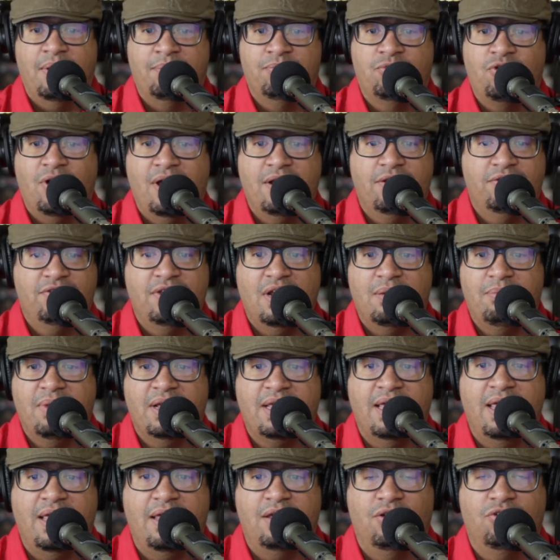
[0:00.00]
trying to set up my
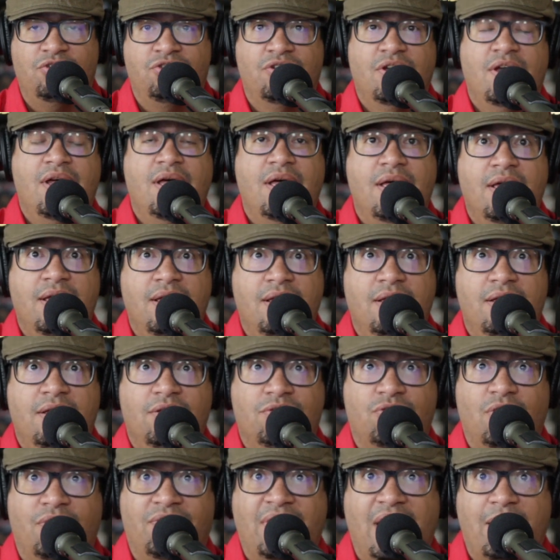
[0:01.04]
cage.
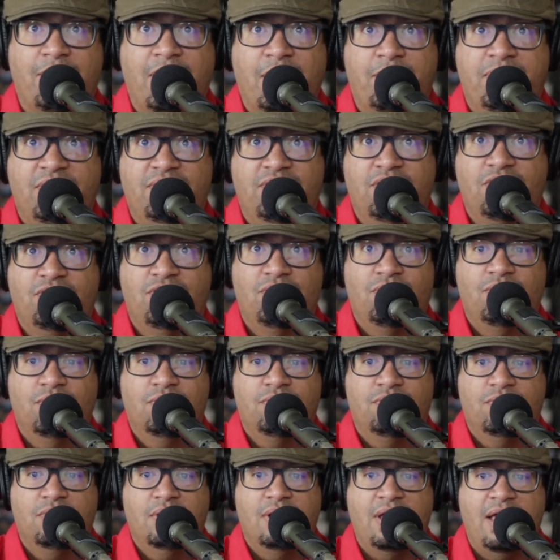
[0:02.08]
So I've got my
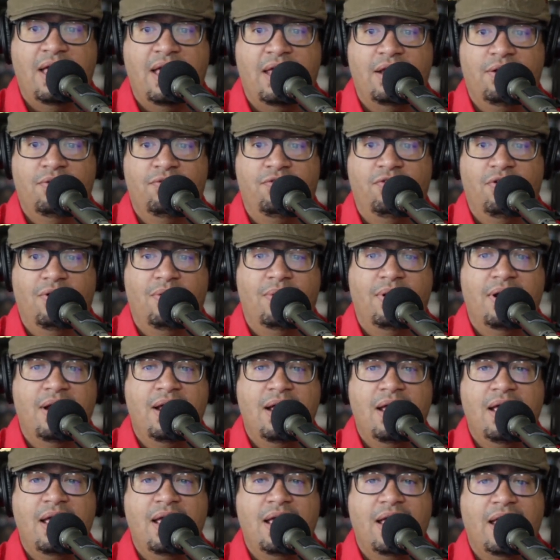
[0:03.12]
positionals heading forward,
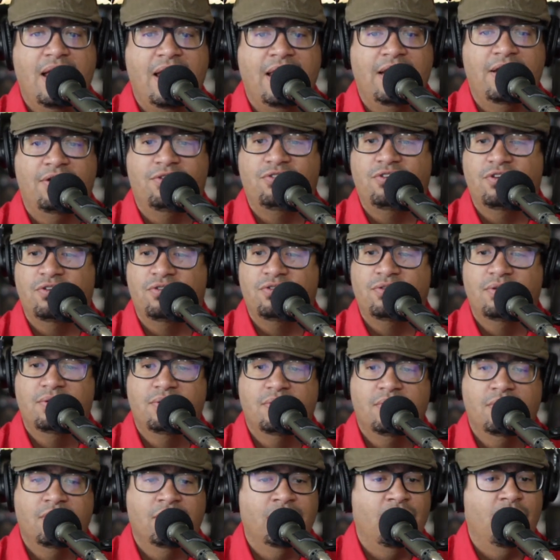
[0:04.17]
and it's just,
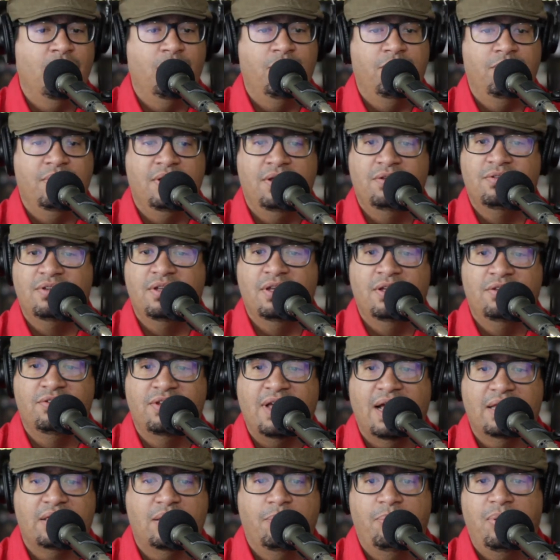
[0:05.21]
he's
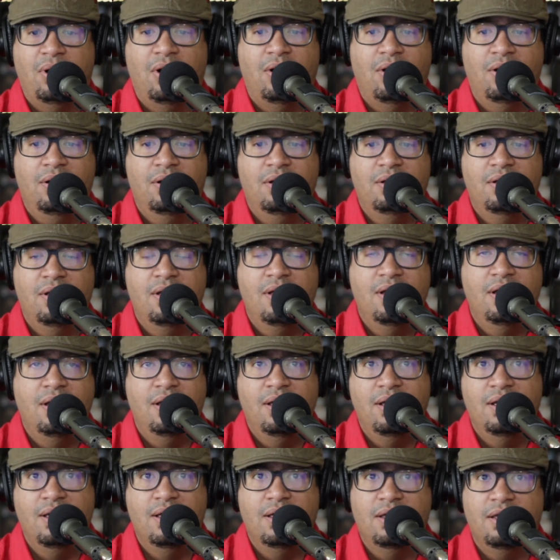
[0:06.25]
got the ball.
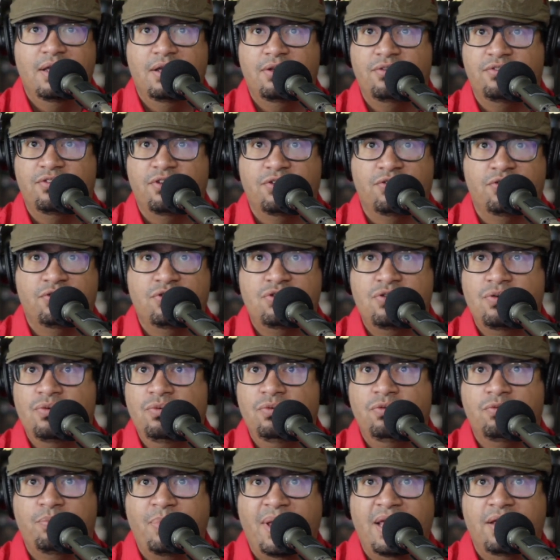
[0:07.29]
He's just 2
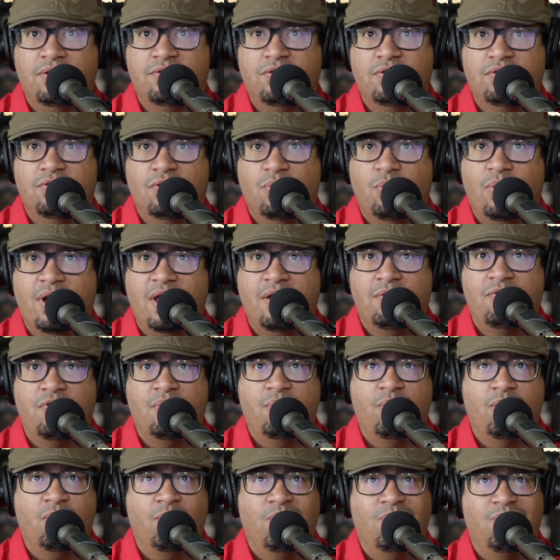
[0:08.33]
spaces away
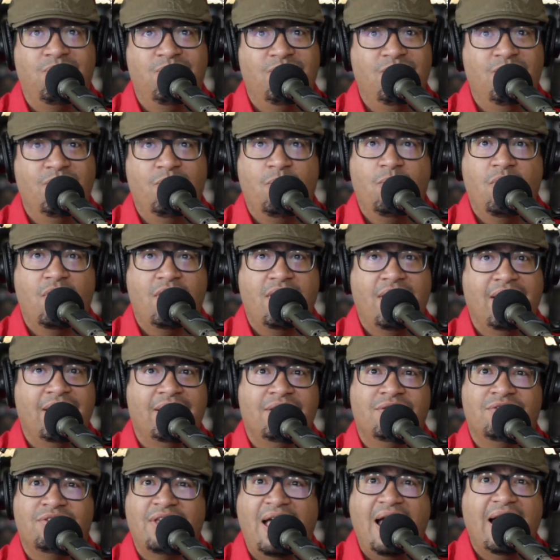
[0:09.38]
from where I
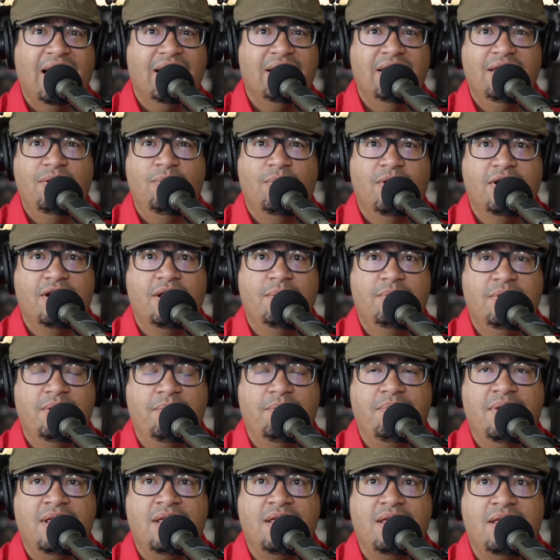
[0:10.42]
exactly want him to
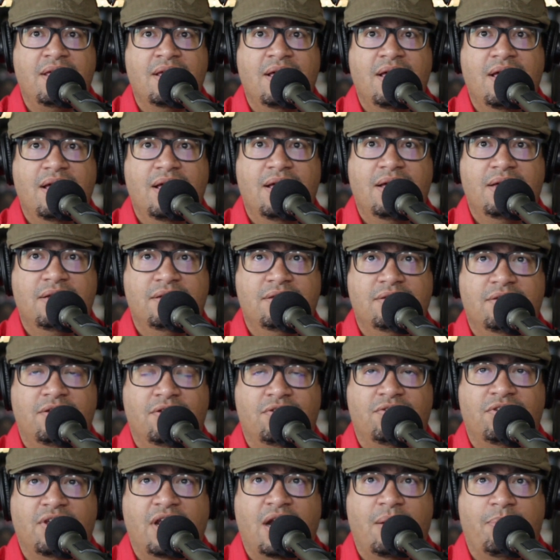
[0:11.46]
be to
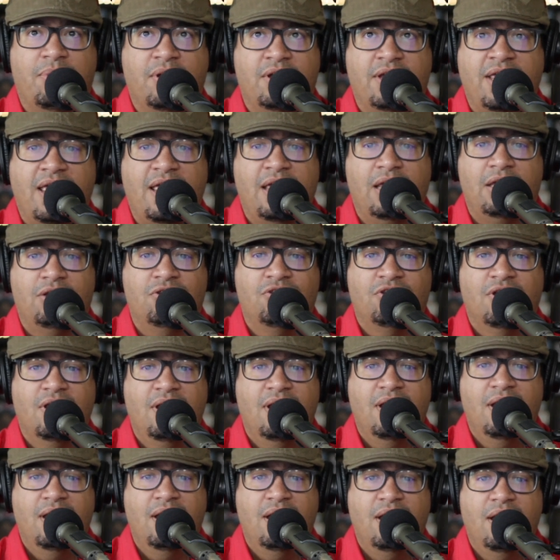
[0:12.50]
set up a cage.
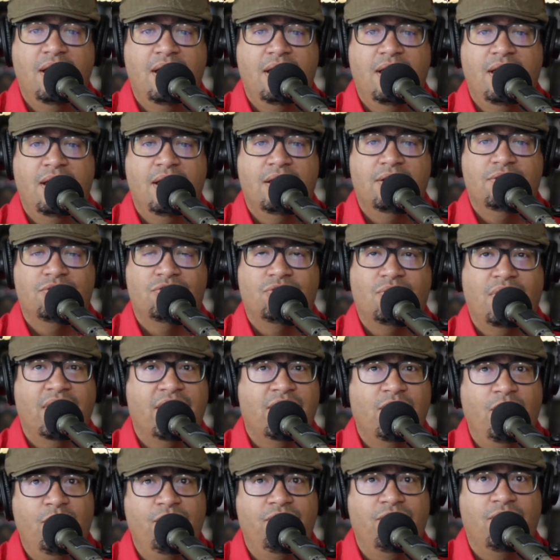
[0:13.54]
So I
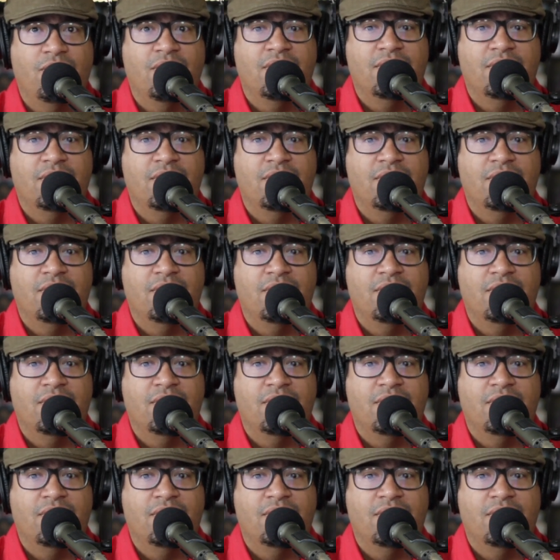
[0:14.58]
go for